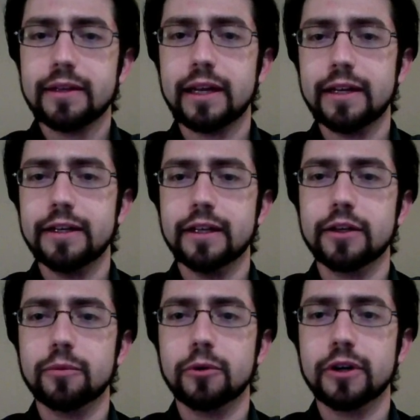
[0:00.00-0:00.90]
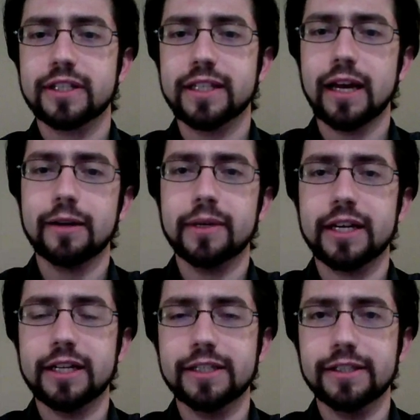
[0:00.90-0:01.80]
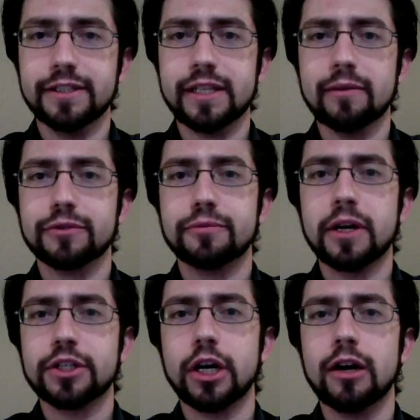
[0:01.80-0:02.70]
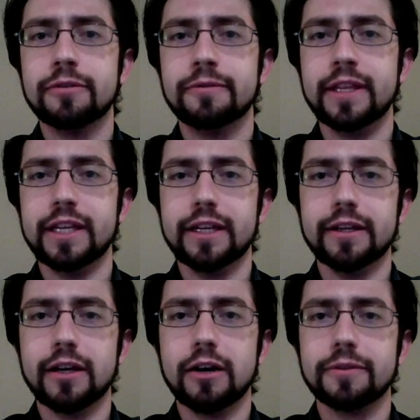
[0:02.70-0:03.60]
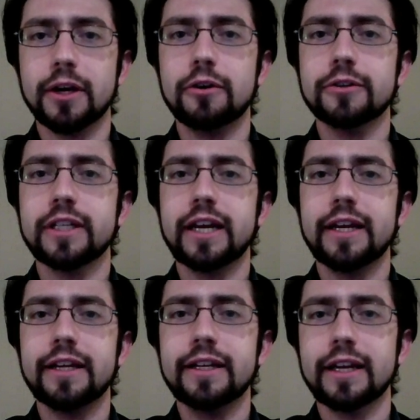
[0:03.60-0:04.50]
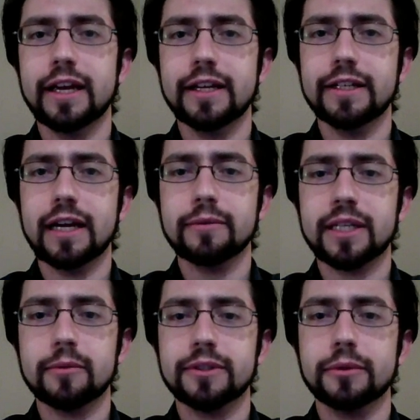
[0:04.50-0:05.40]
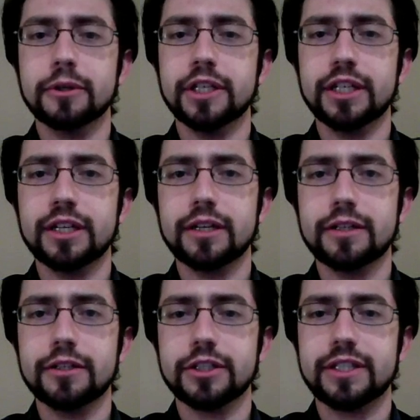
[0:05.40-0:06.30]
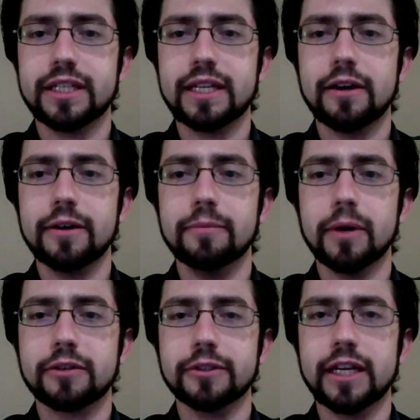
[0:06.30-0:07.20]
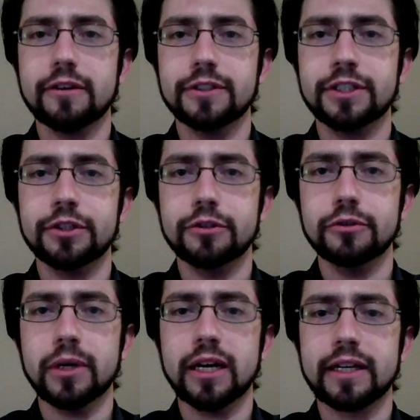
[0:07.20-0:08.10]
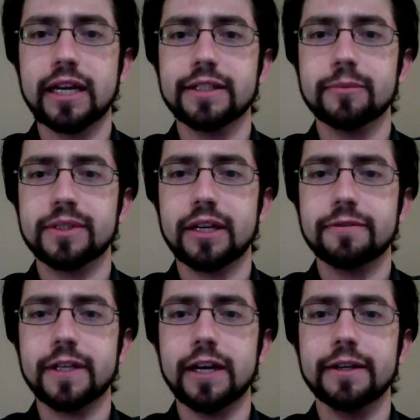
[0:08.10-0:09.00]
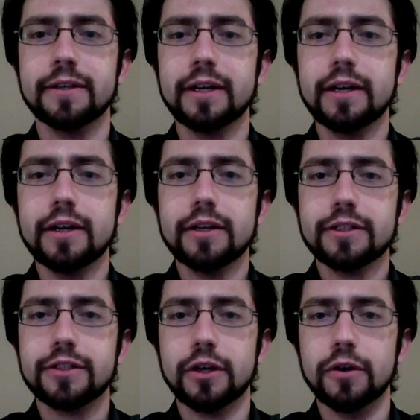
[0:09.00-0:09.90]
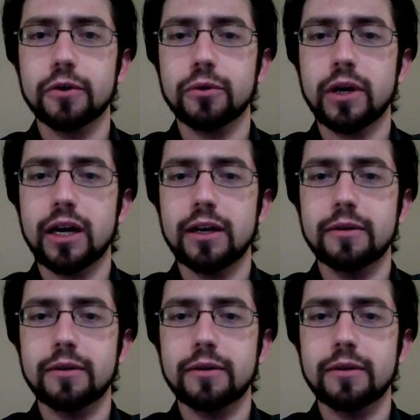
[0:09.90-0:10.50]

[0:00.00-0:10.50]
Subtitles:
getting a little more exciting, because I was fresh off the holiday, and I was able to really just sit down and buckle down to getting some stuff done. So